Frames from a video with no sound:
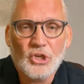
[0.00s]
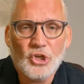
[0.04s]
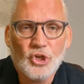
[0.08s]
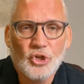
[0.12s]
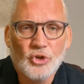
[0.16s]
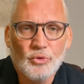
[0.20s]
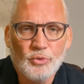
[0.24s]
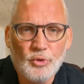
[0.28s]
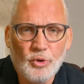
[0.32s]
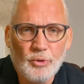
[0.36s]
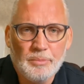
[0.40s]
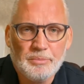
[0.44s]

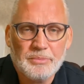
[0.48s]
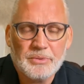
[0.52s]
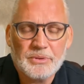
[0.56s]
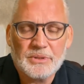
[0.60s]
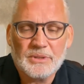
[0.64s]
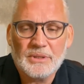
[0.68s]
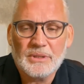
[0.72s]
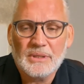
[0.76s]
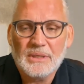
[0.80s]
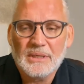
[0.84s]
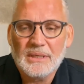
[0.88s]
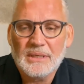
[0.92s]

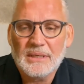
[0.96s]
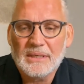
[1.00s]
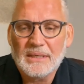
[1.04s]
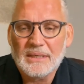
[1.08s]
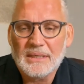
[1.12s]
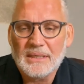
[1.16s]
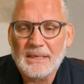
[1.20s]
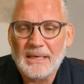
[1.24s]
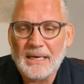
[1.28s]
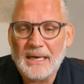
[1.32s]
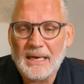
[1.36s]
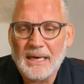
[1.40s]
groups
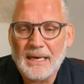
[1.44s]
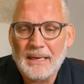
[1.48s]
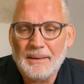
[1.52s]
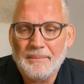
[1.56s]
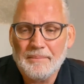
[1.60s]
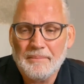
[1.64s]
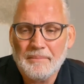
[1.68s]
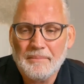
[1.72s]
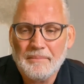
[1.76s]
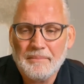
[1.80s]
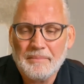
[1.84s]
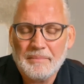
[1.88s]

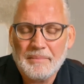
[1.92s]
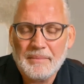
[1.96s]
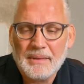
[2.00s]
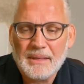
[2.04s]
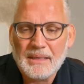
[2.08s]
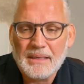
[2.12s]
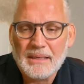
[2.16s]
um,